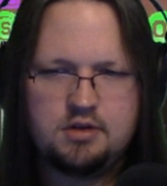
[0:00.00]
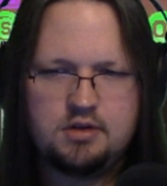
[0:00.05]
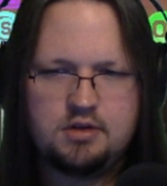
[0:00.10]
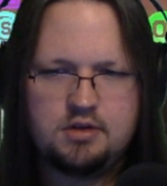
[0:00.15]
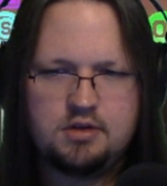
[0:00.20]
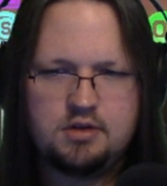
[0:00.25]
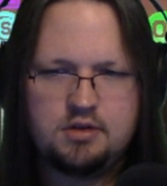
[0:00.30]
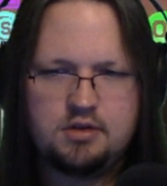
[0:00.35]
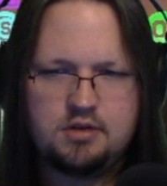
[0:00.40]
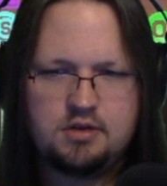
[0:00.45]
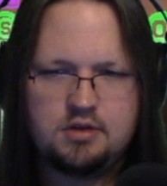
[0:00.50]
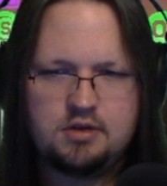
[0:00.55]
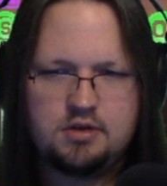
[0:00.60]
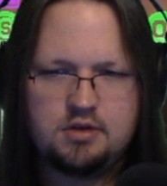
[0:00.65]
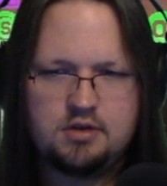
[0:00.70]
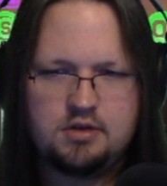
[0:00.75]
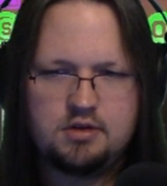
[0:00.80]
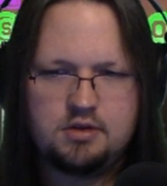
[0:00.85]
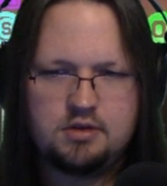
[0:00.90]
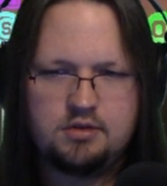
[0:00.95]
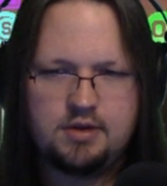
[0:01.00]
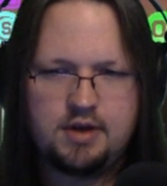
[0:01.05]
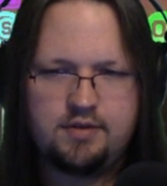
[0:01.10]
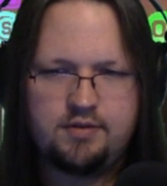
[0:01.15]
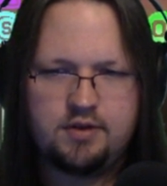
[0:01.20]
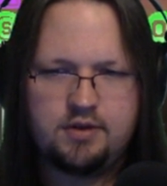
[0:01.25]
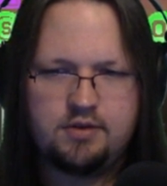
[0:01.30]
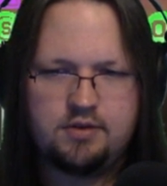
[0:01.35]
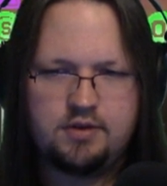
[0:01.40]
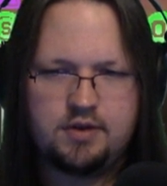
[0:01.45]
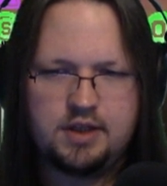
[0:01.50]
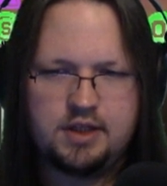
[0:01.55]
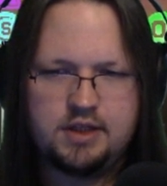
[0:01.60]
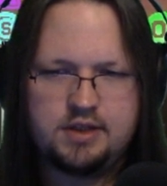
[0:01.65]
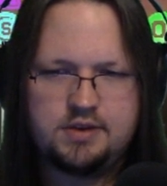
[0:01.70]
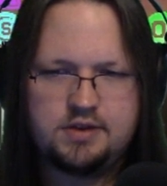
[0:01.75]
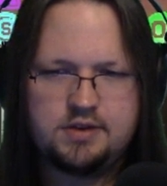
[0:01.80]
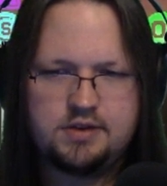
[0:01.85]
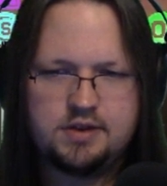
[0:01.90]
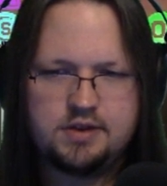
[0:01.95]
Do we have to do
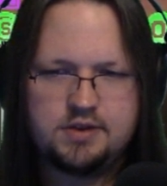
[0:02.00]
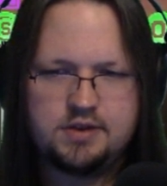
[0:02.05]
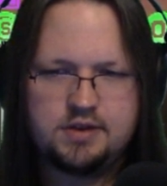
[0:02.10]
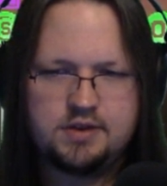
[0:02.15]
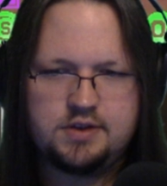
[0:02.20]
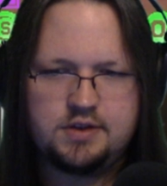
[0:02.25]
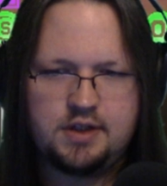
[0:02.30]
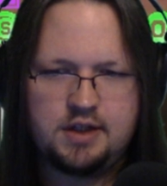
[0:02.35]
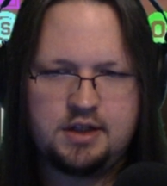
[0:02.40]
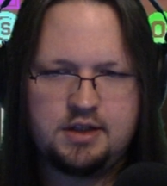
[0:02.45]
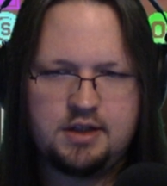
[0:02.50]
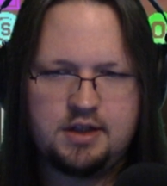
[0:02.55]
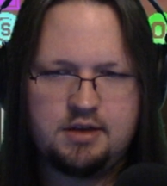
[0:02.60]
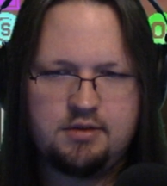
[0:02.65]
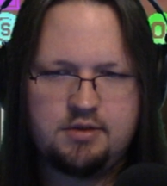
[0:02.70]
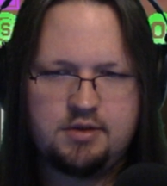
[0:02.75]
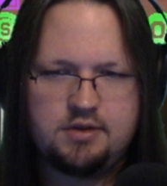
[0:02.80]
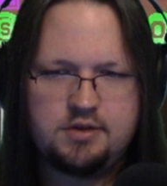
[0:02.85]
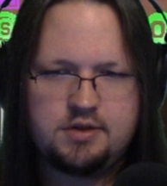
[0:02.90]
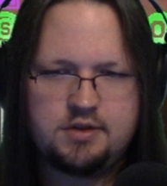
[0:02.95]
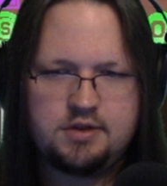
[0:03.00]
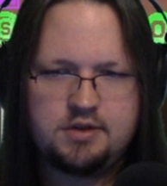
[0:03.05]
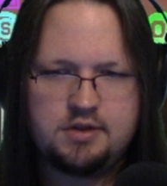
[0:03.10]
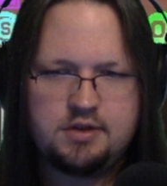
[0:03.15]
this? Is this 8 damage?